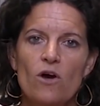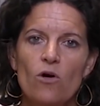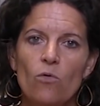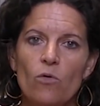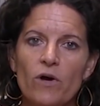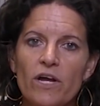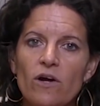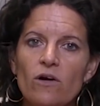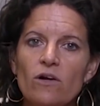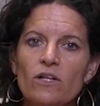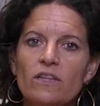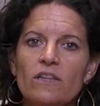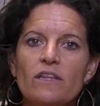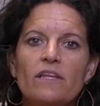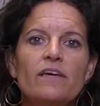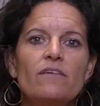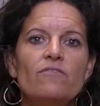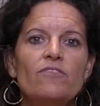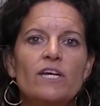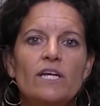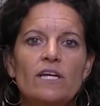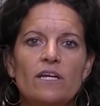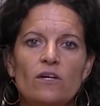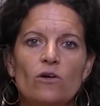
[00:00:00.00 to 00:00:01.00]
We are
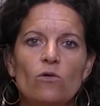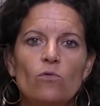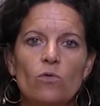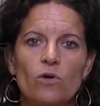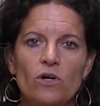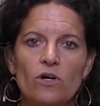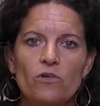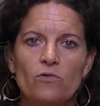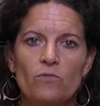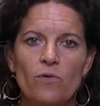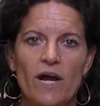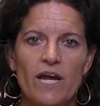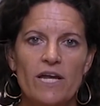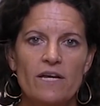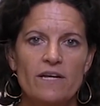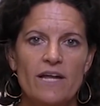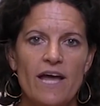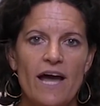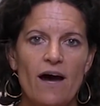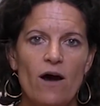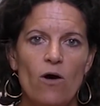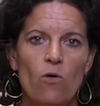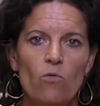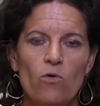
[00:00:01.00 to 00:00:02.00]
living in a world right
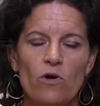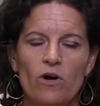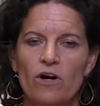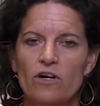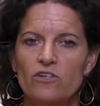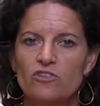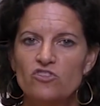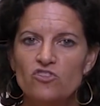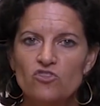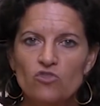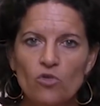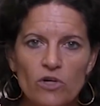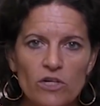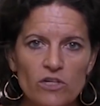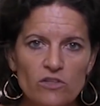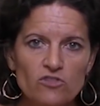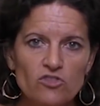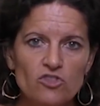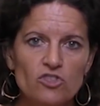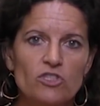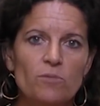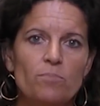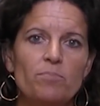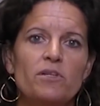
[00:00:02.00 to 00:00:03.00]
now where our
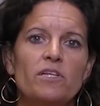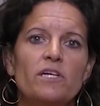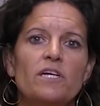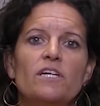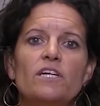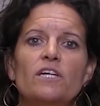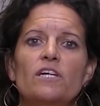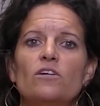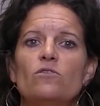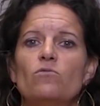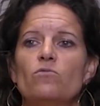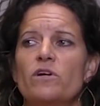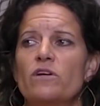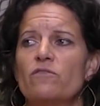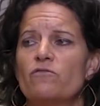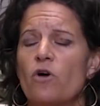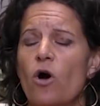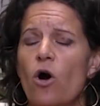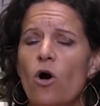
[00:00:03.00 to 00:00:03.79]
soils are depleted, we've